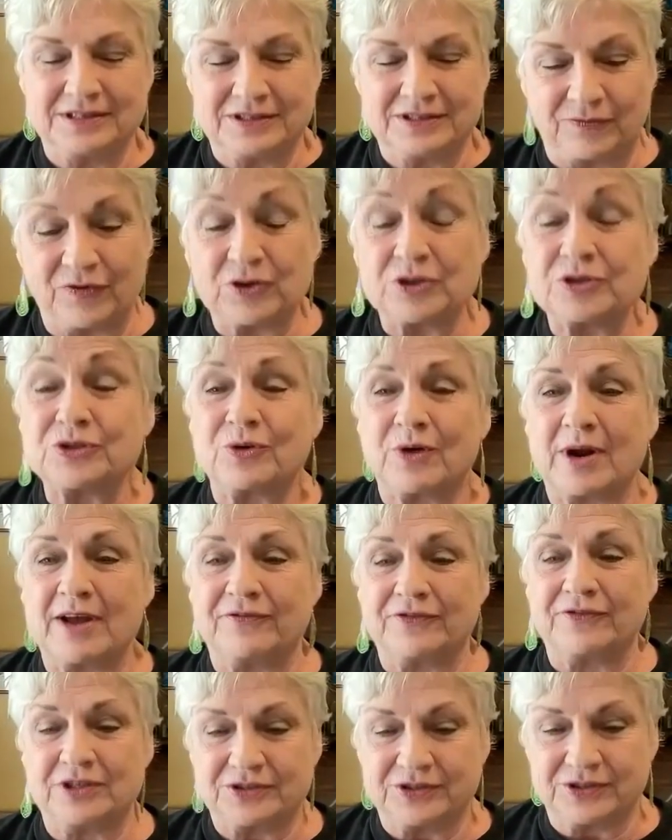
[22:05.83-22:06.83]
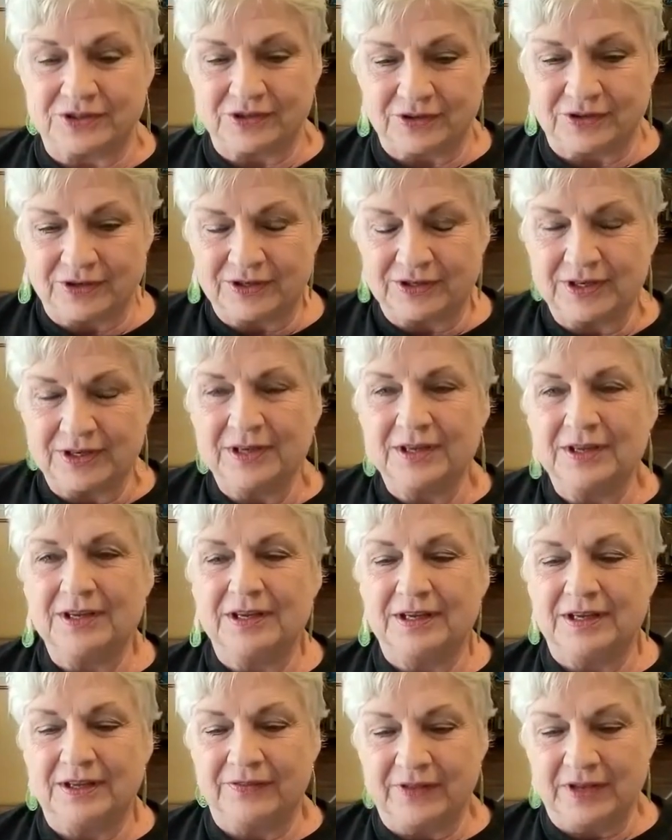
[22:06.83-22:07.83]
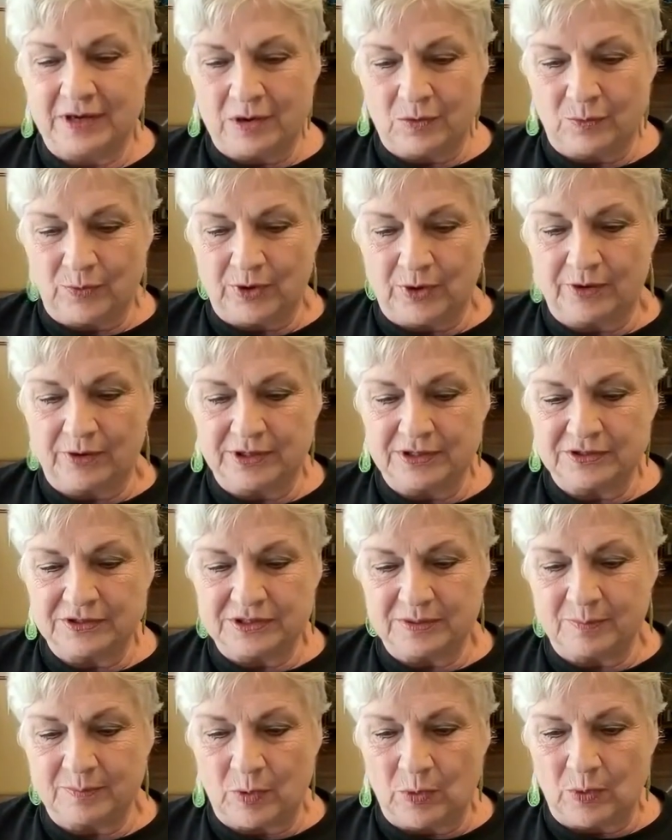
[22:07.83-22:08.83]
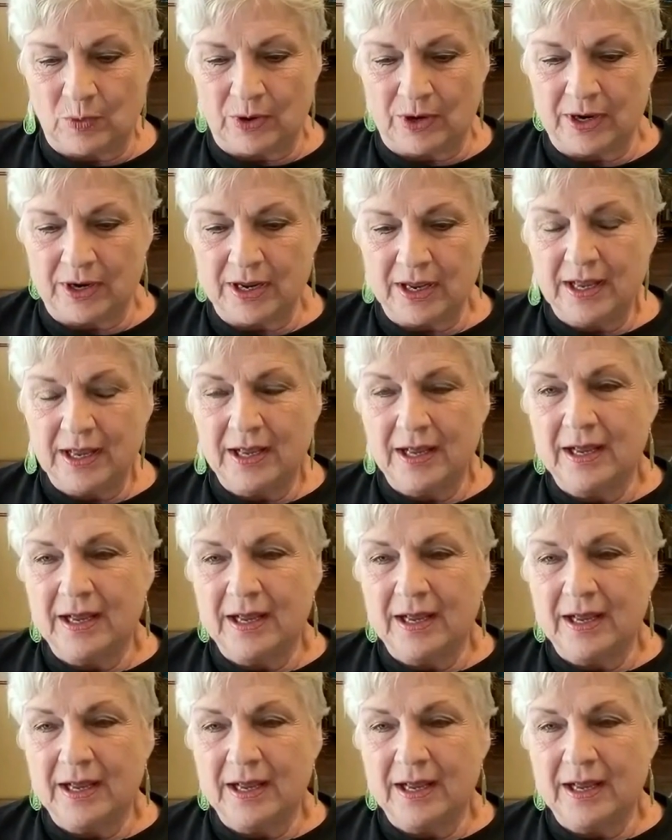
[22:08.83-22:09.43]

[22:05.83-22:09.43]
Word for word: Its first draft is done, and then I'll work on it some more.